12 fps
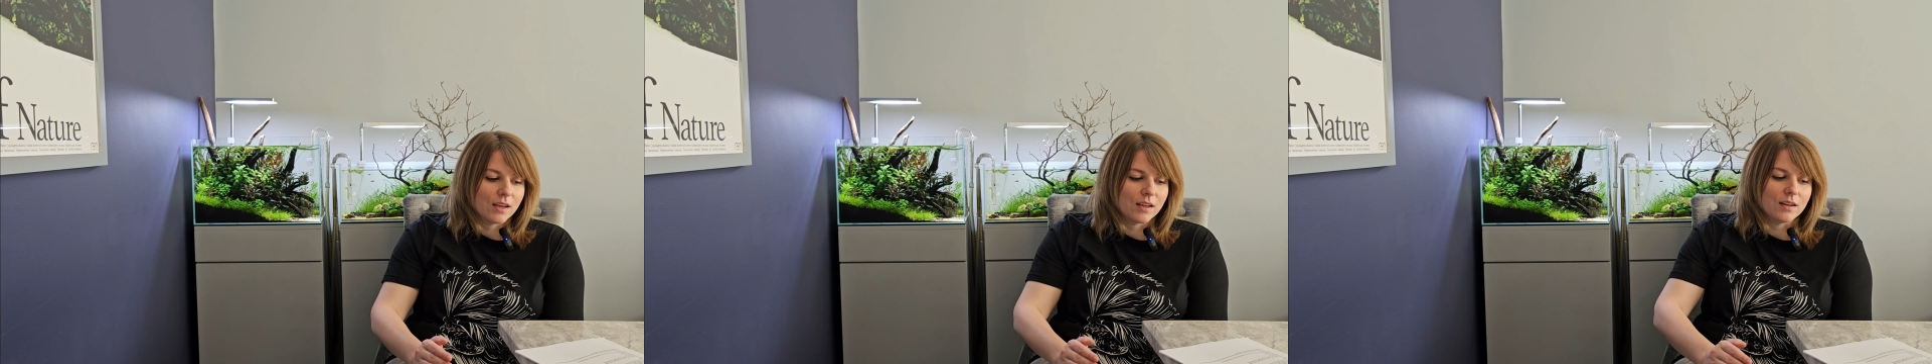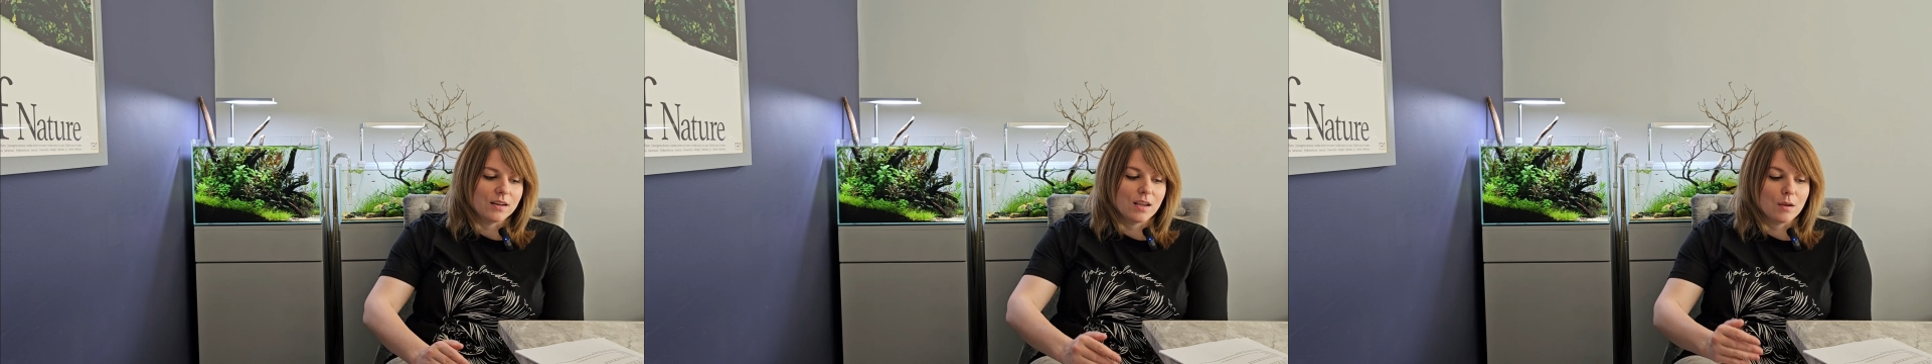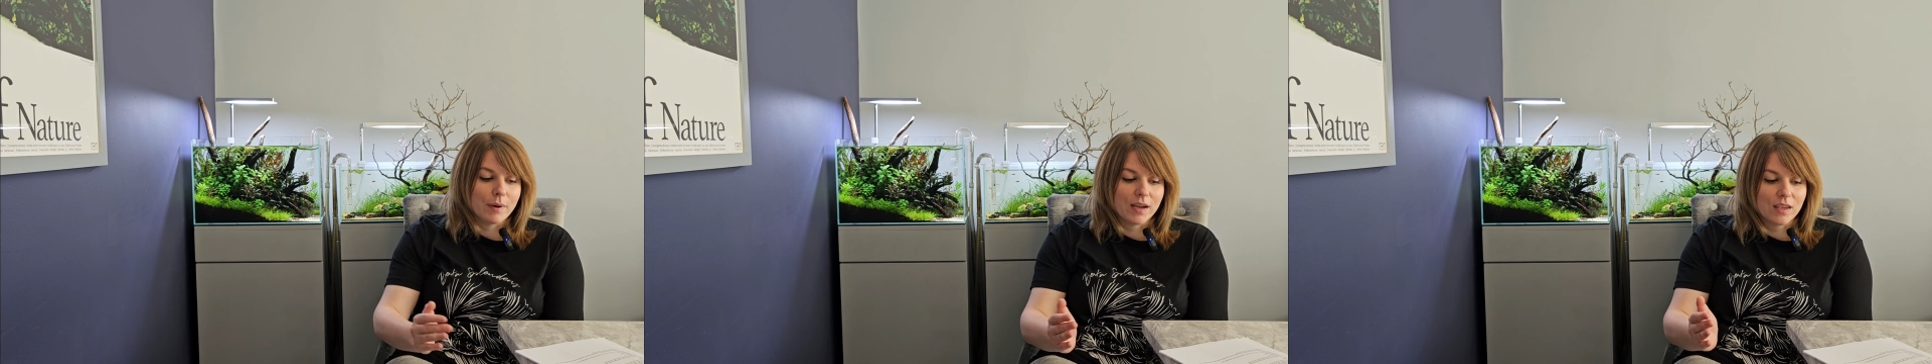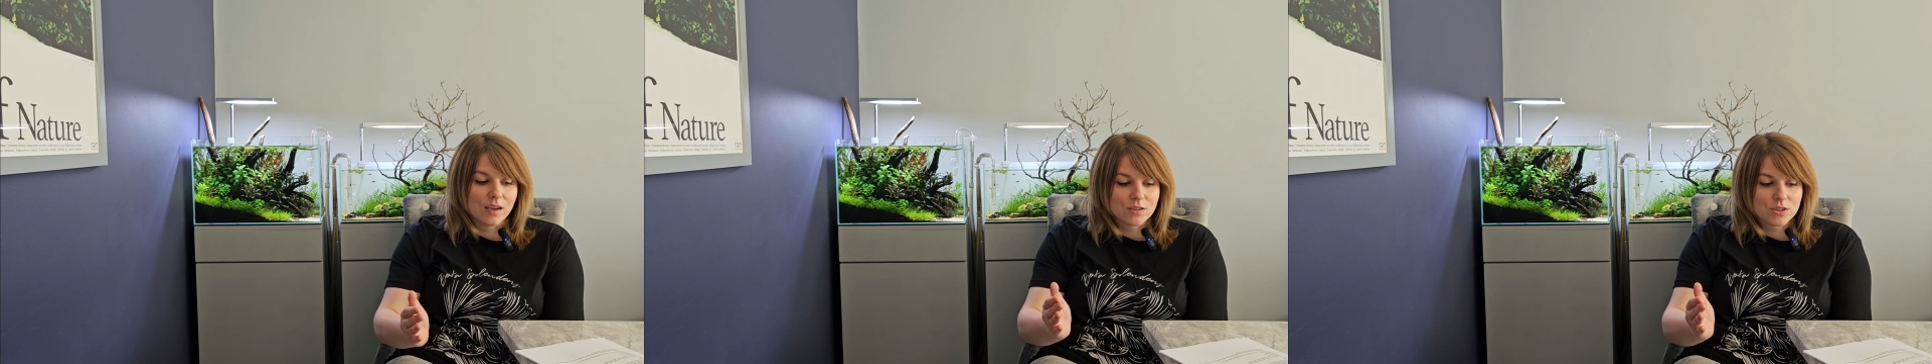and he
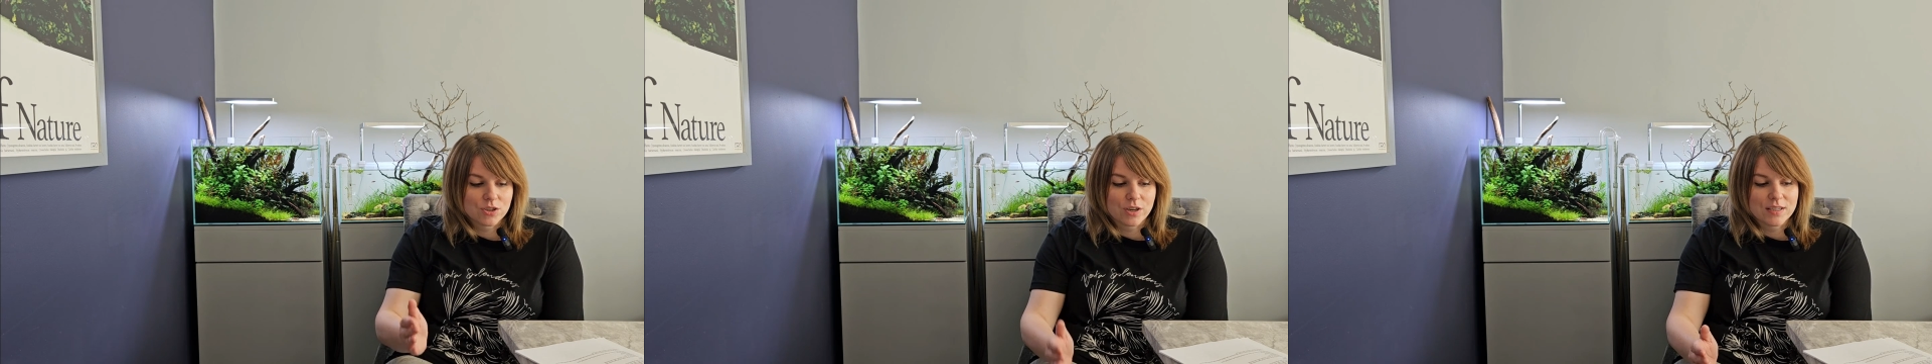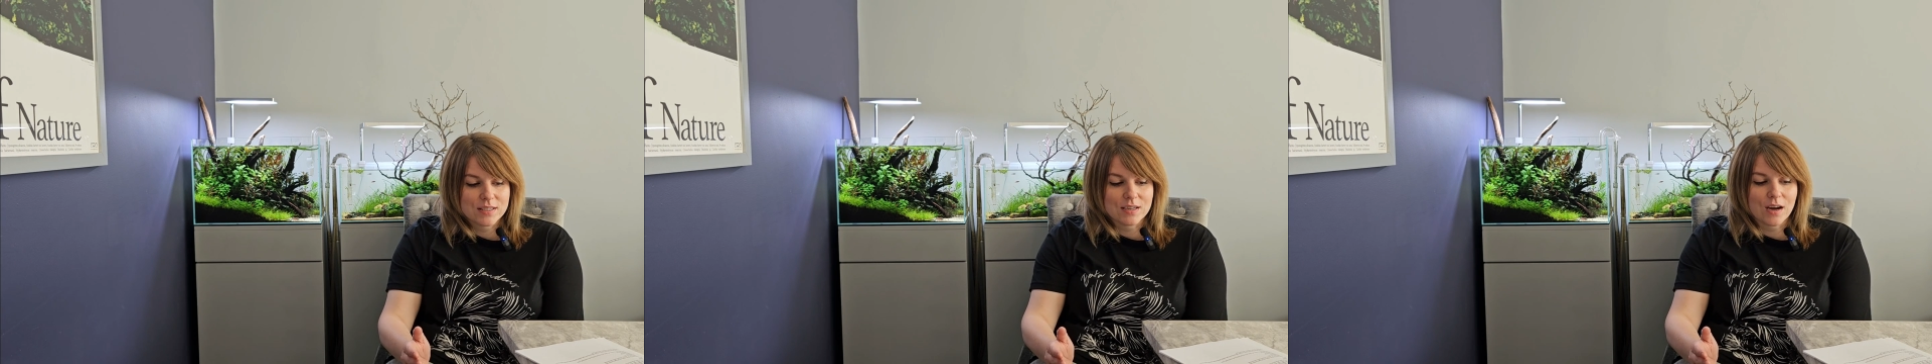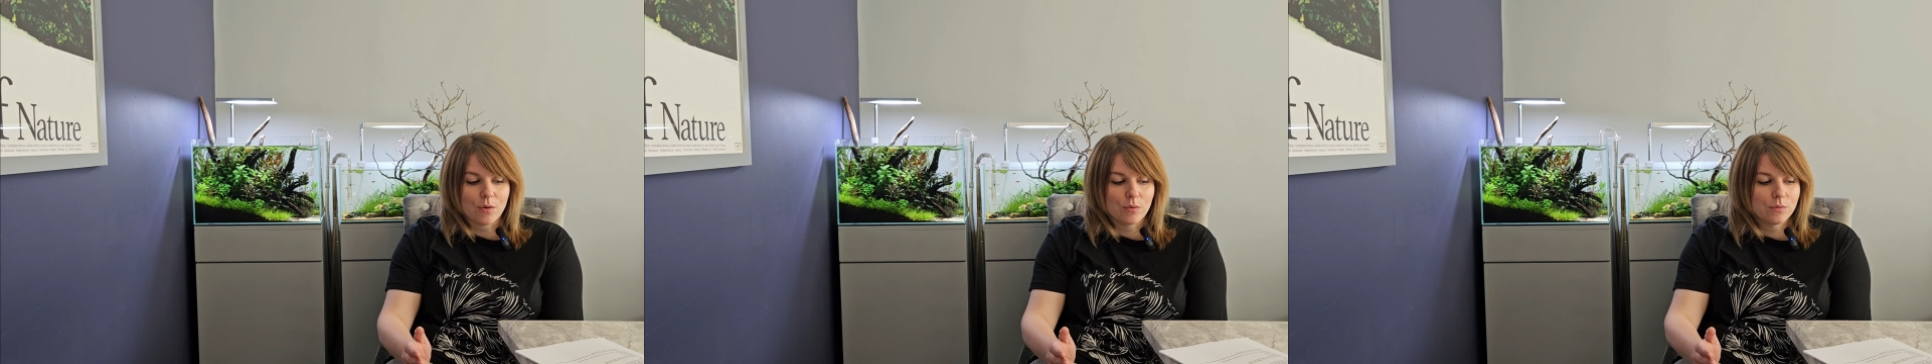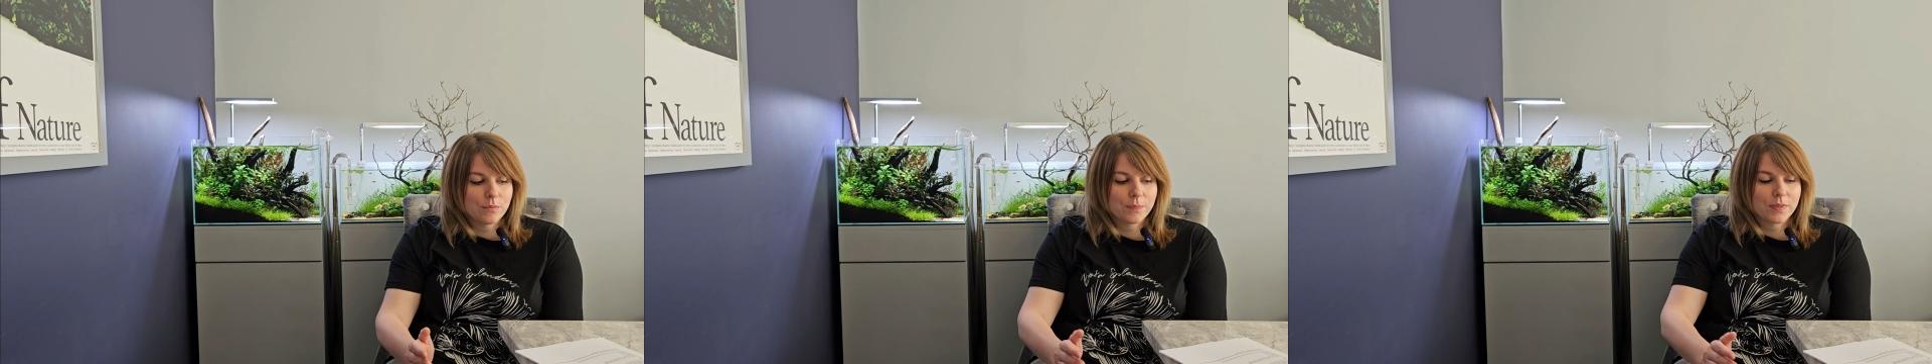might get stressed out.